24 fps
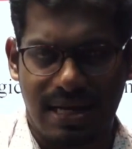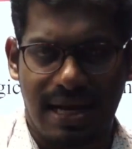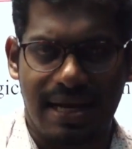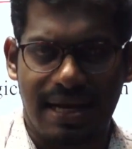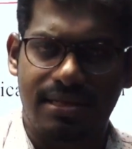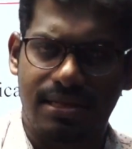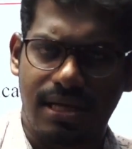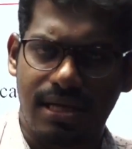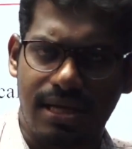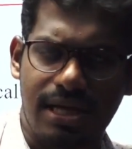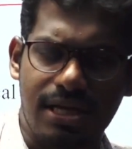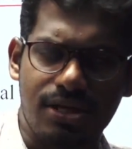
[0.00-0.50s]

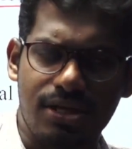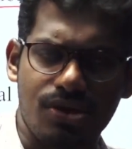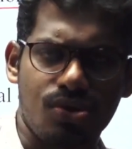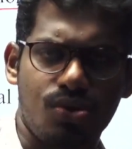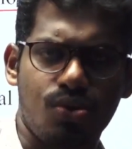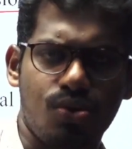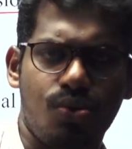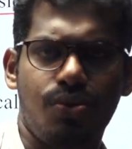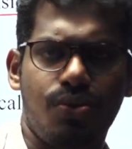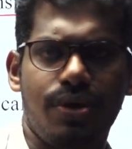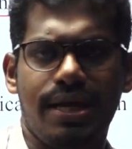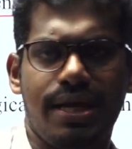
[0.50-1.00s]
like the
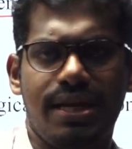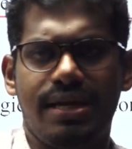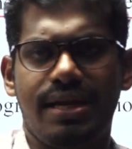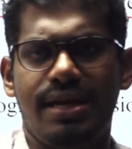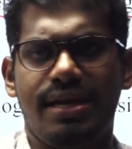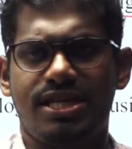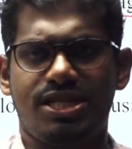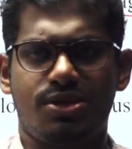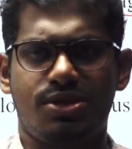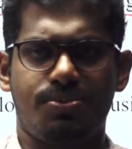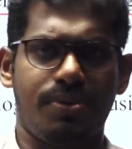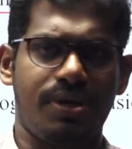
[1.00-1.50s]
Hindu, Indian
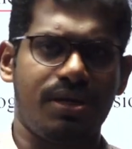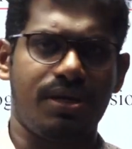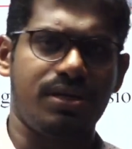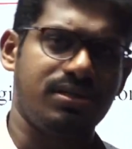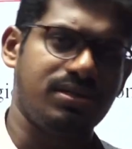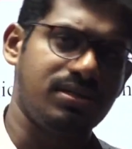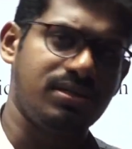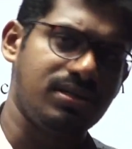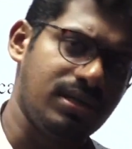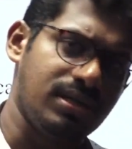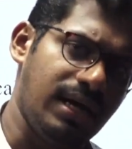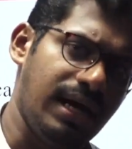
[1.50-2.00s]

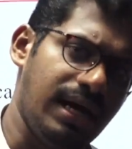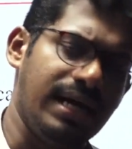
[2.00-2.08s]
Express,